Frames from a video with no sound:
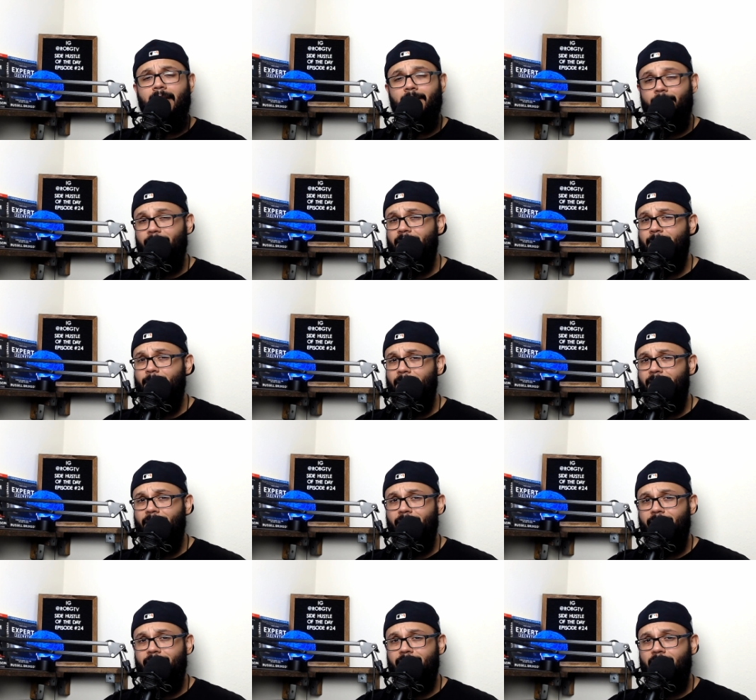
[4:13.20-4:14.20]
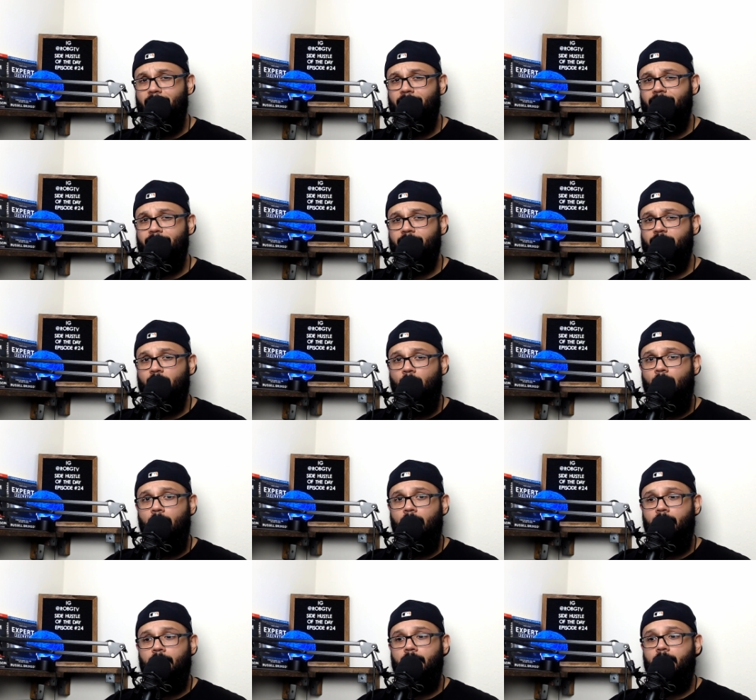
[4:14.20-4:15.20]
bearded picker here decided to just go
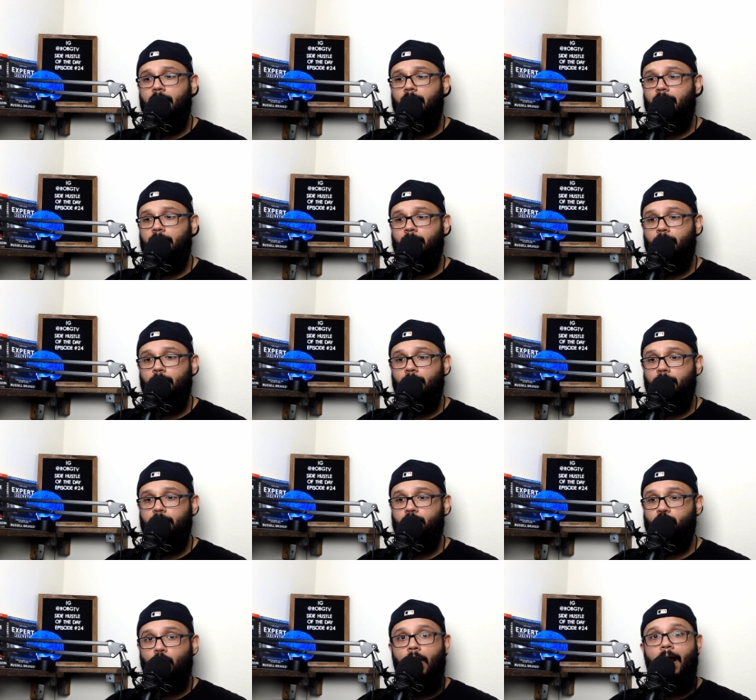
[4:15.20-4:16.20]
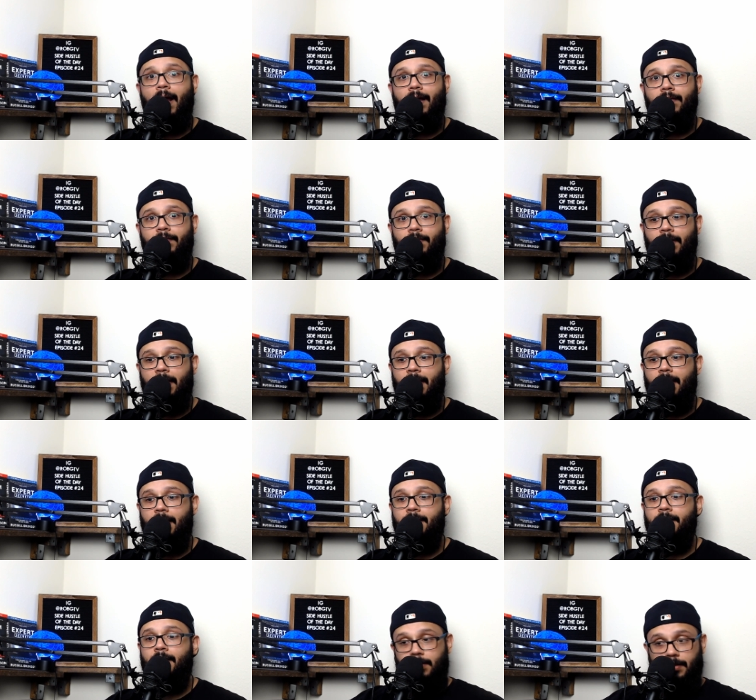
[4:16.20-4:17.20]
on a little drive,
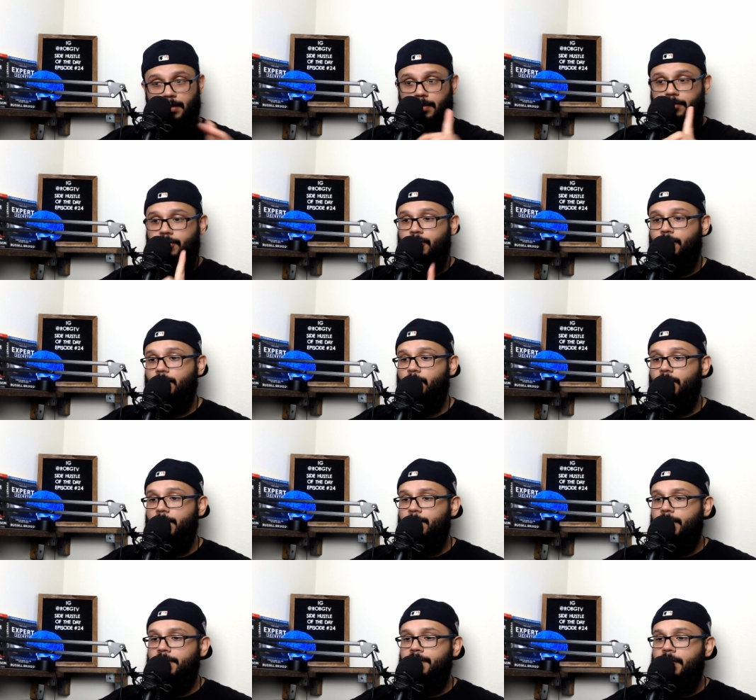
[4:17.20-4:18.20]
and I'll show you what he picked